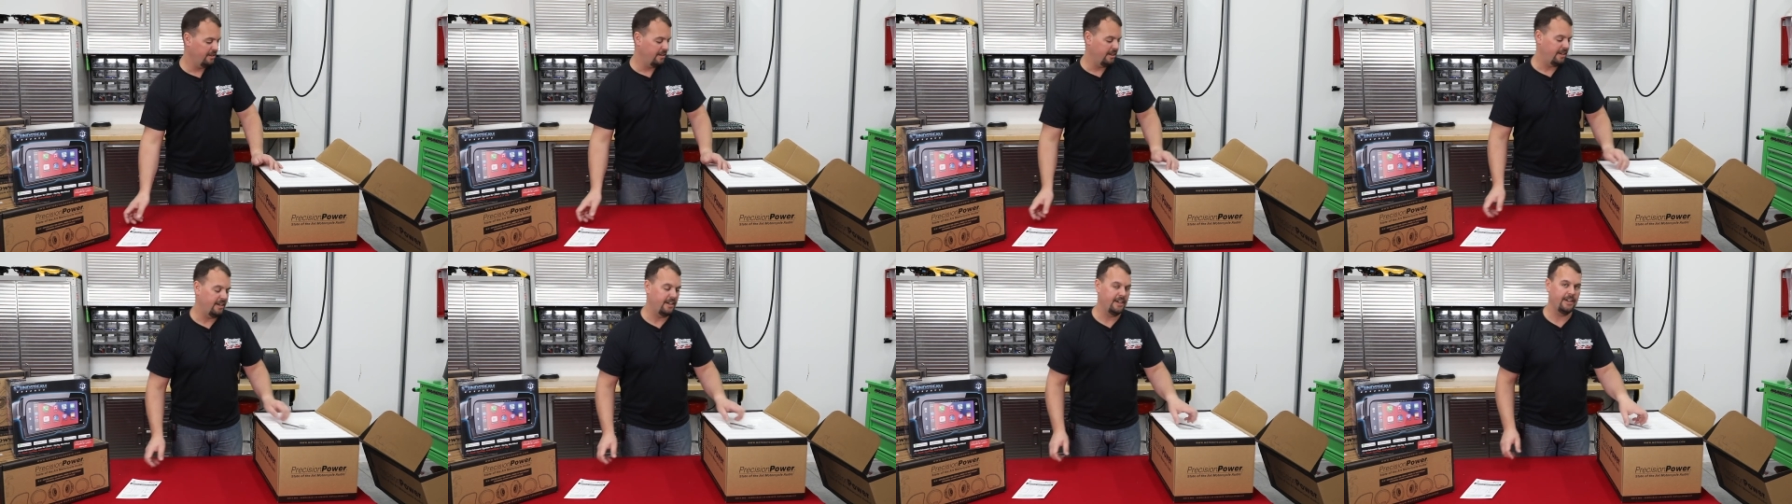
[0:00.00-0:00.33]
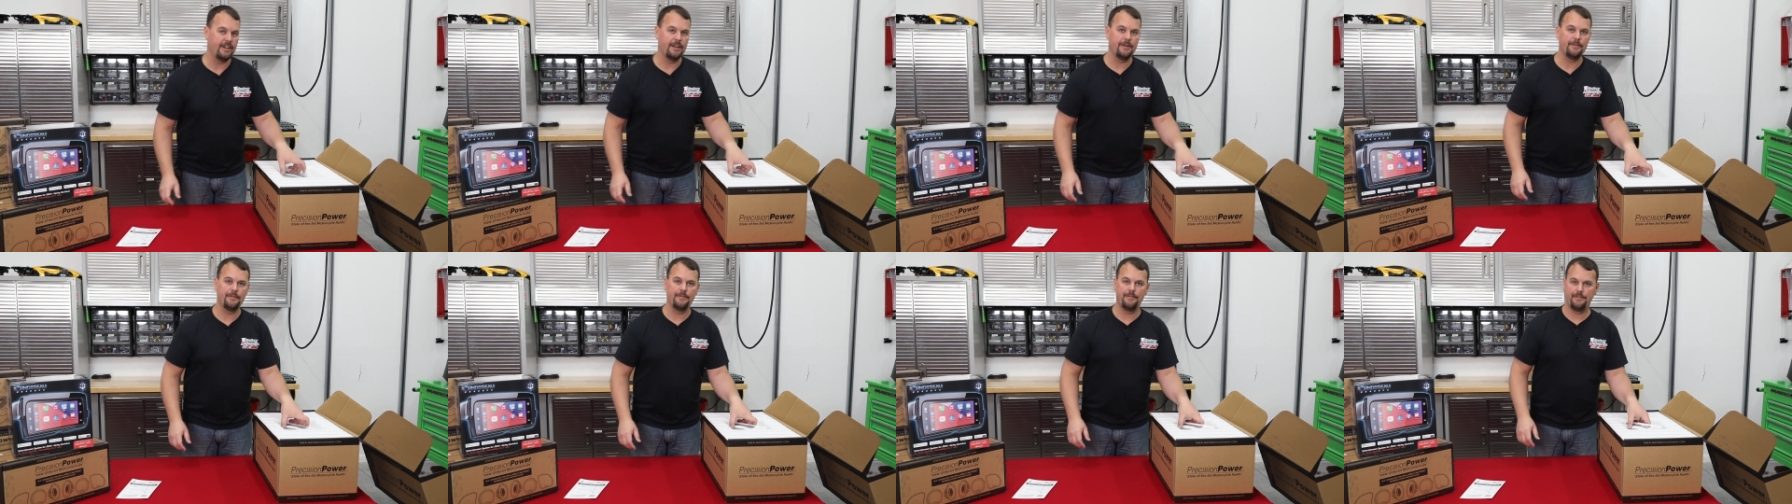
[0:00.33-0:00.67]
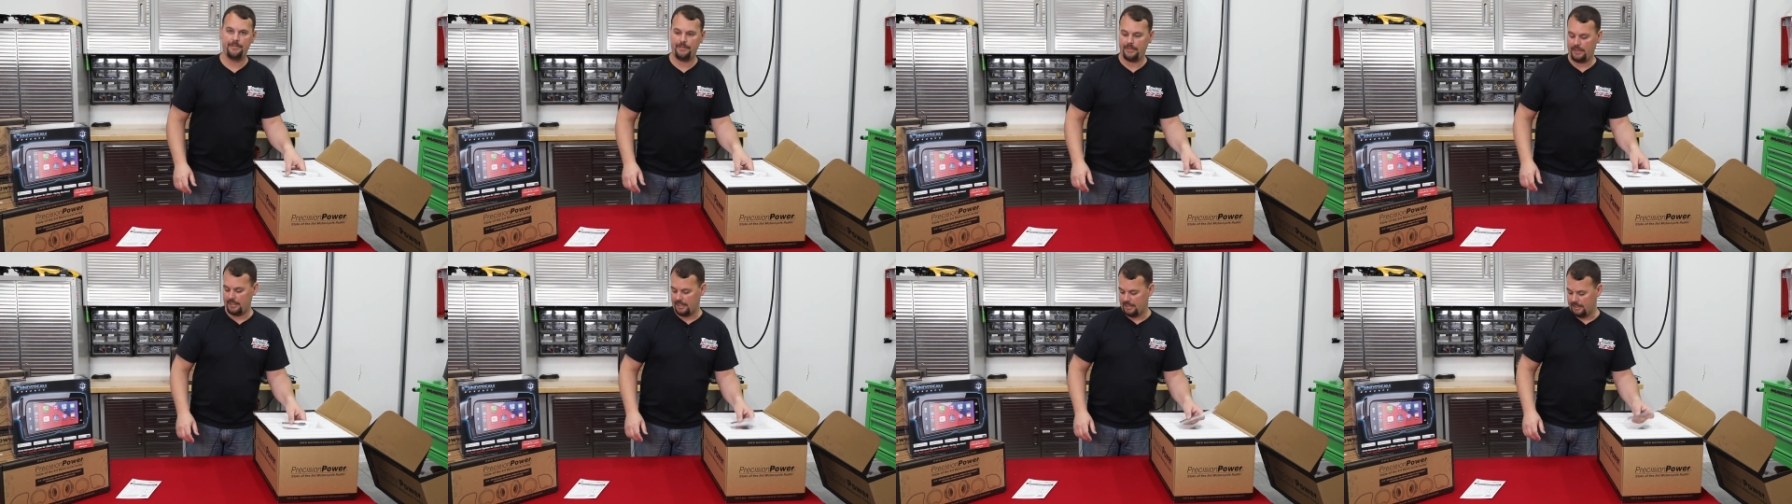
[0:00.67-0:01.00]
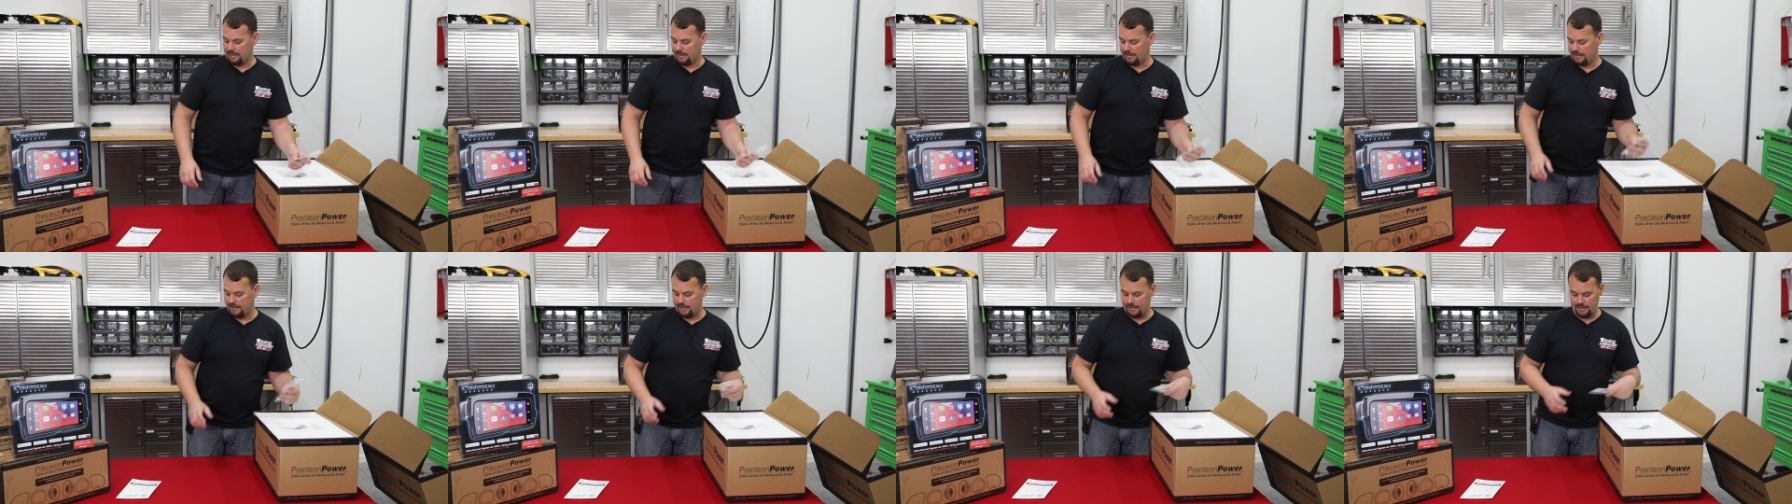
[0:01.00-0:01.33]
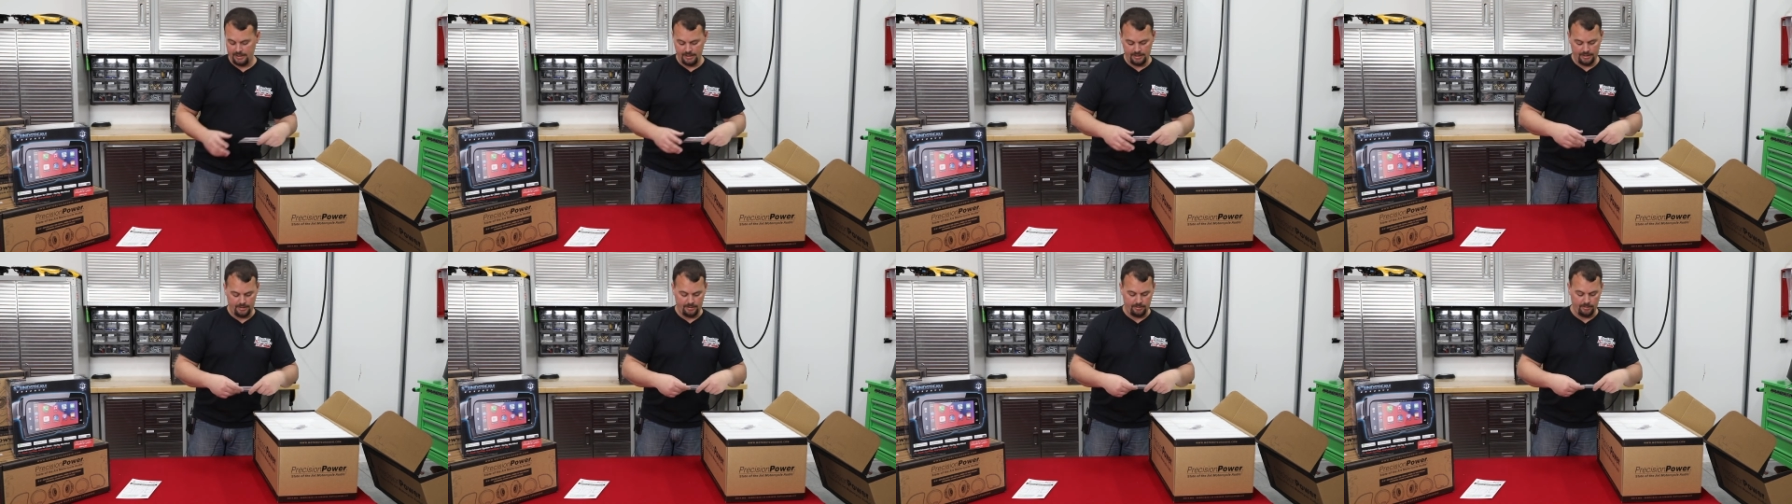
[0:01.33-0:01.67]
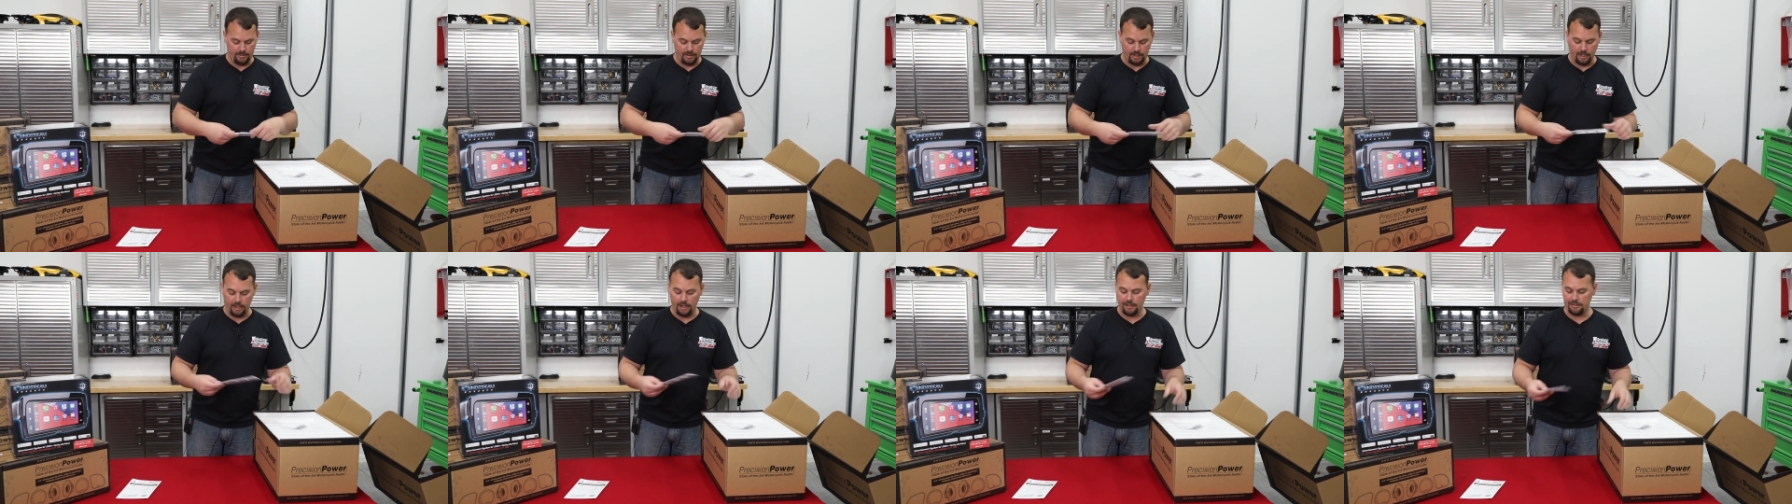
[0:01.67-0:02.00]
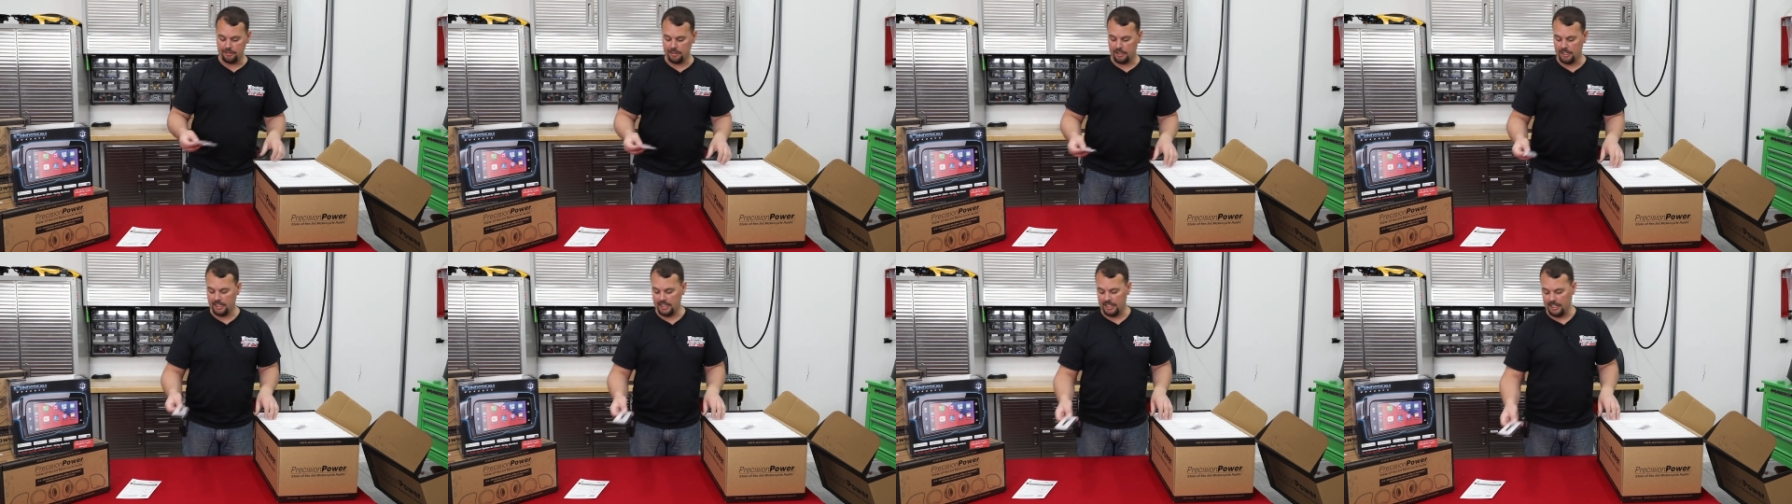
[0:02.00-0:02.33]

Also going